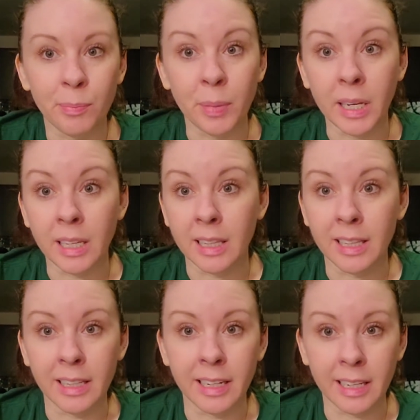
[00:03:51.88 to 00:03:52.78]
being in the
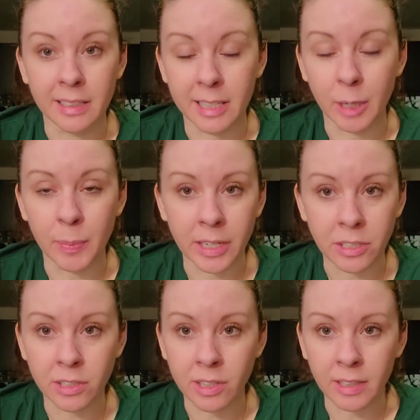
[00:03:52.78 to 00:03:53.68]
clinic and seeing
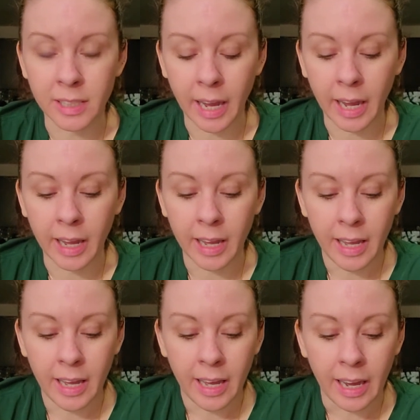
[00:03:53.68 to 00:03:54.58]
patients all day,
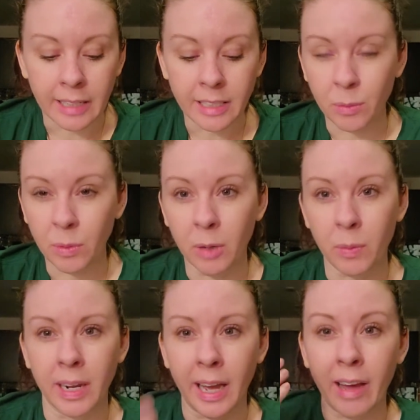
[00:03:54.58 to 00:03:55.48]
I didn't really
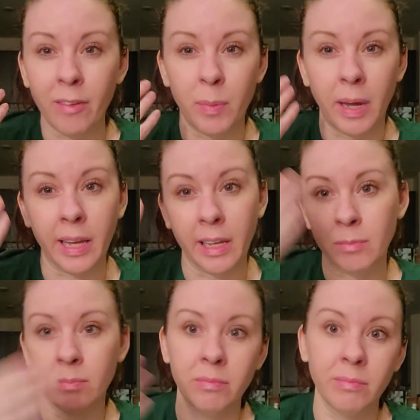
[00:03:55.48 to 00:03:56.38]
want to have my
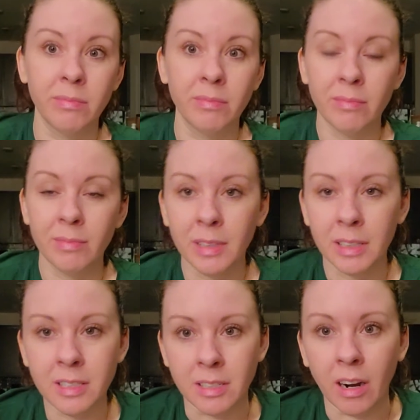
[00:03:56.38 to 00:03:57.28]

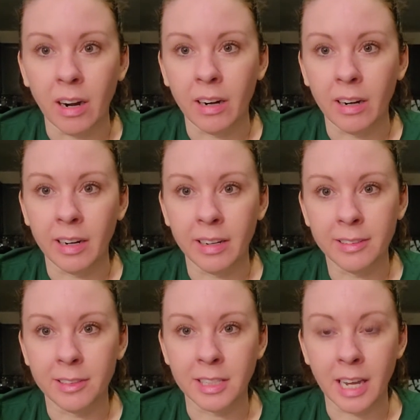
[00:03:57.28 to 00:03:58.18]
scar
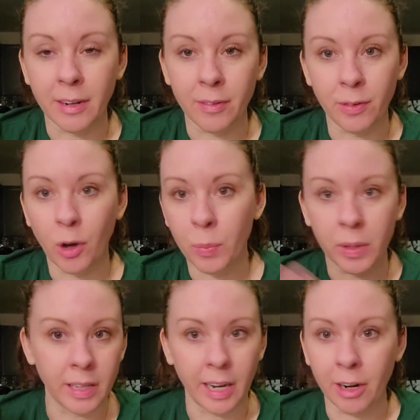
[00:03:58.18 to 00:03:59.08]
just kind of
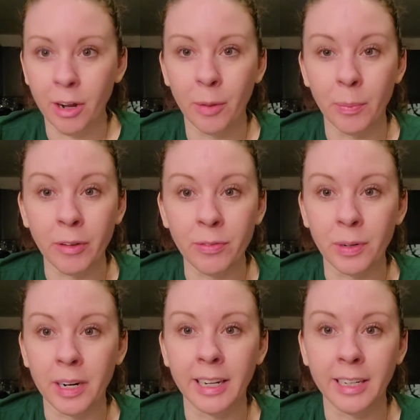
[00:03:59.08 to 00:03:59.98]
open there on my
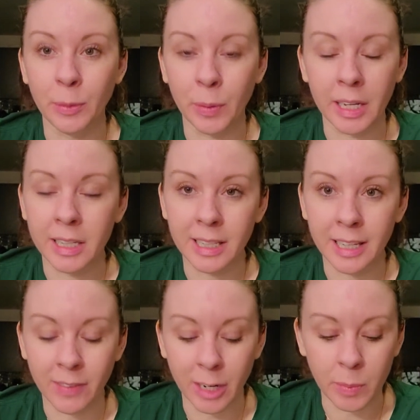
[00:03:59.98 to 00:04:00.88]
forehead. I didn't want to
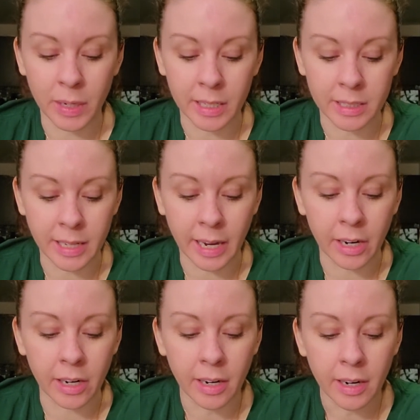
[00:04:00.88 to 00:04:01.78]
give anybody a
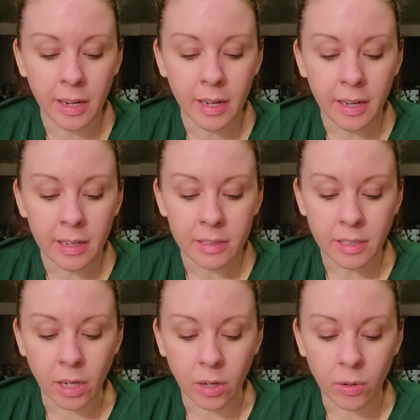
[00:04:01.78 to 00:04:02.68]
scare.
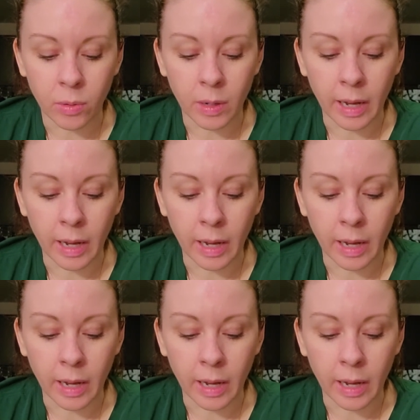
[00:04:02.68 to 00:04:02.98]
So